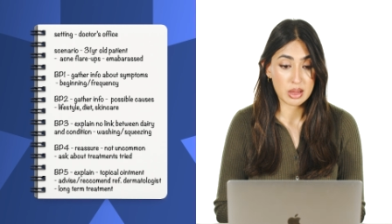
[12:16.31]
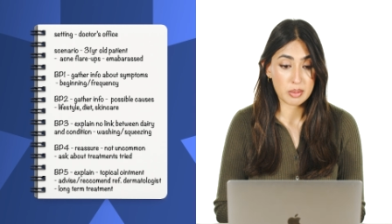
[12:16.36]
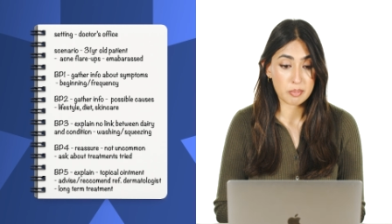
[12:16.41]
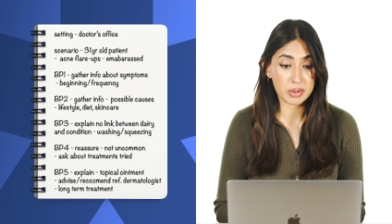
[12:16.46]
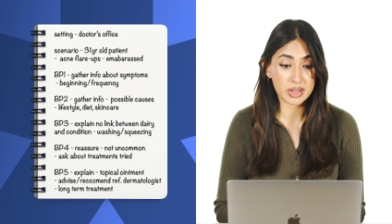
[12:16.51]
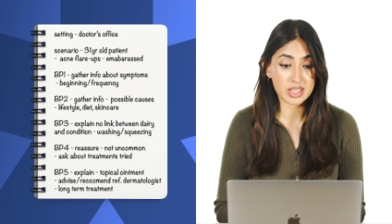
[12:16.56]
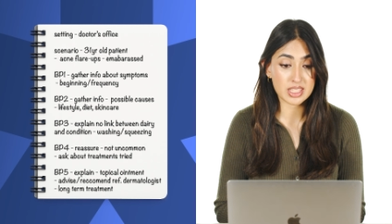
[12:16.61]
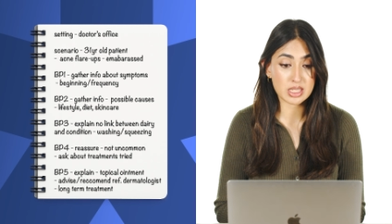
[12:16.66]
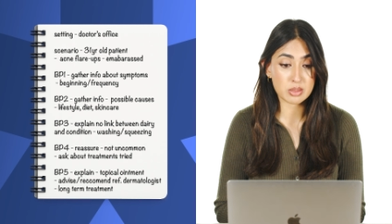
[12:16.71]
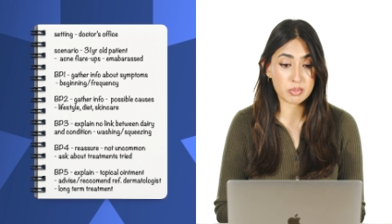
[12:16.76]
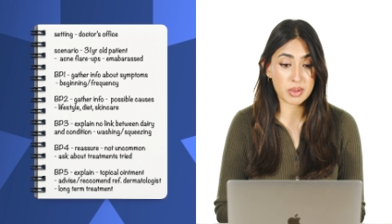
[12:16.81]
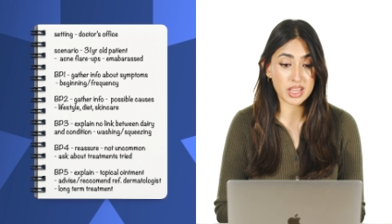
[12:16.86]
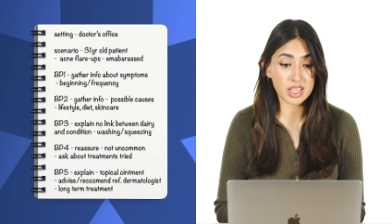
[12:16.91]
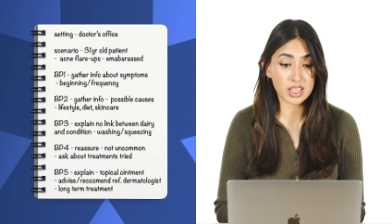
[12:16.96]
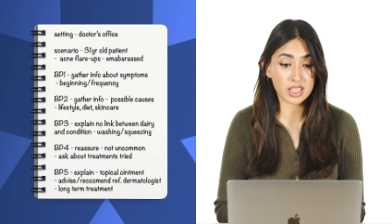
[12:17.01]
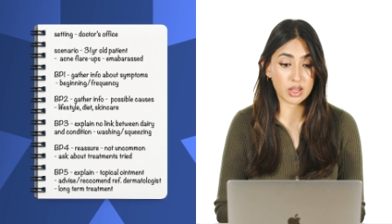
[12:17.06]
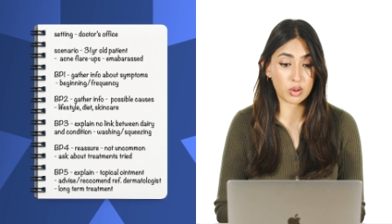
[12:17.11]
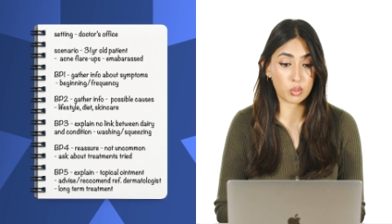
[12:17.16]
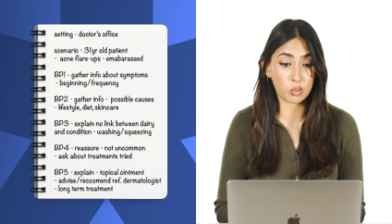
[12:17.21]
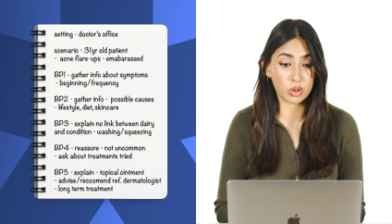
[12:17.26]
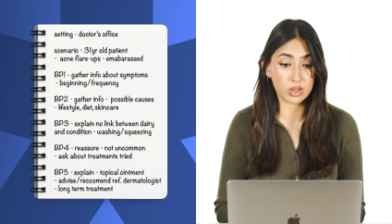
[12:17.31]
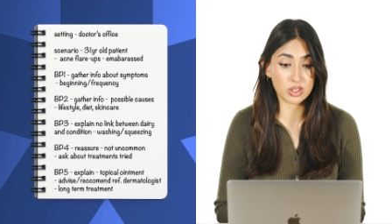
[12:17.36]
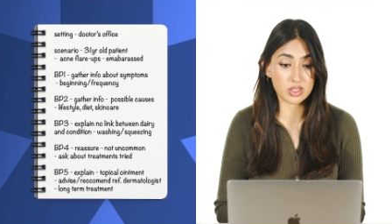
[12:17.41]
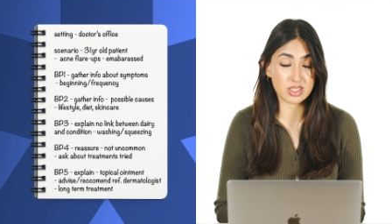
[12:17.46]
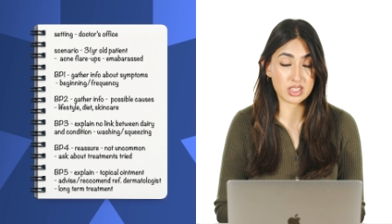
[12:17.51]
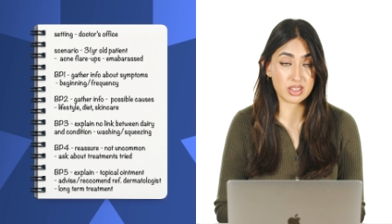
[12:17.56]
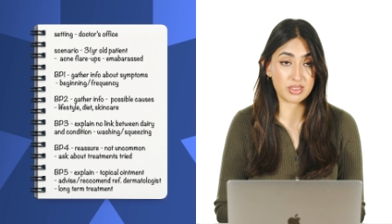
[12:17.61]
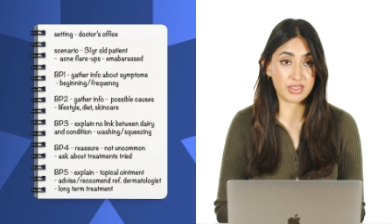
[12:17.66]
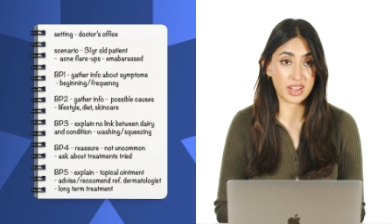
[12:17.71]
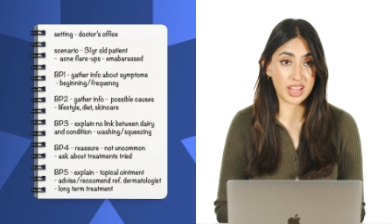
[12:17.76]
but it's making it
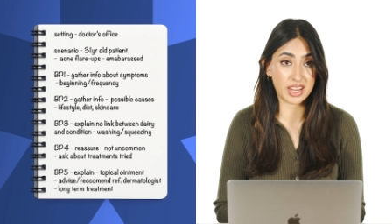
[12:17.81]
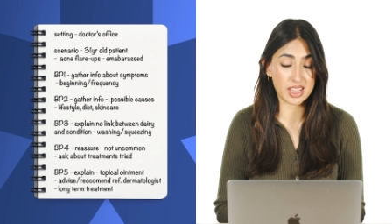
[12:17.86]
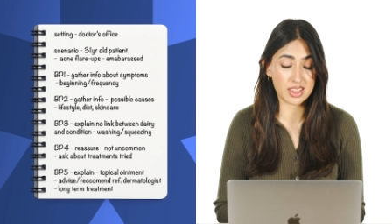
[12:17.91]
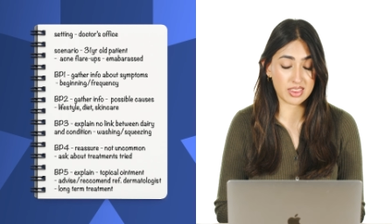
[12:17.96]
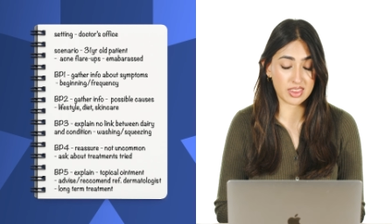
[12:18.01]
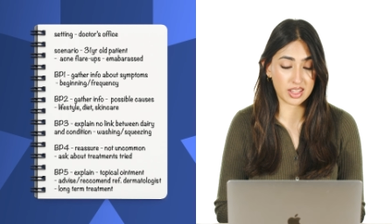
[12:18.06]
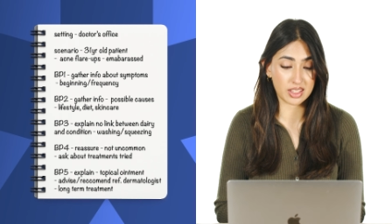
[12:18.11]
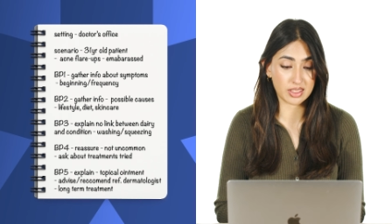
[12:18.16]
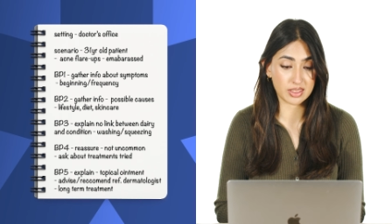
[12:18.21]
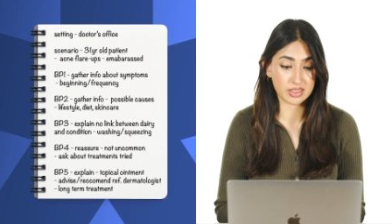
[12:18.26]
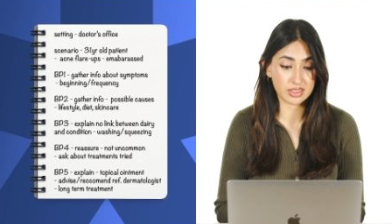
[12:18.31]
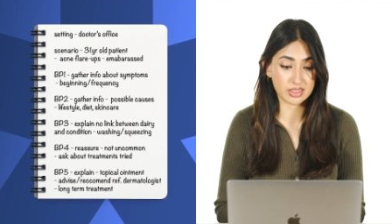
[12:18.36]
worse if anything.